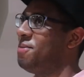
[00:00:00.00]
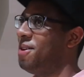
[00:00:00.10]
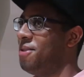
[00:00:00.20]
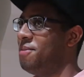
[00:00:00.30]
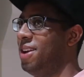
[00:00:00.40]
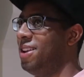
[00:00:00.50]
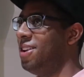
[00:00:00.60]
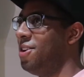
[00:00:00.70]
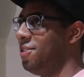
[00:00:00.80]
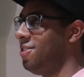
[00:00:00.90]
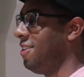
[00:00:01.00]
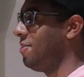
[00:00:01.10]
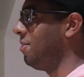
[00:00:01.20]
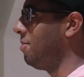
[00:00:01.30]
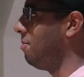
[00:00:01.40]
but I mean, last year I
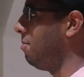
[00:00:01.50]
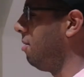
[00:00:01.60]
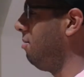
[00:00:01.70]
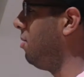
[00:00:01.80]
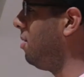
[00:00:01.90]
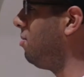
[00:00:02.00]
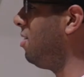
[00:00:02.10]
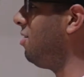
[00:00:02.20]
went to, well, no, it was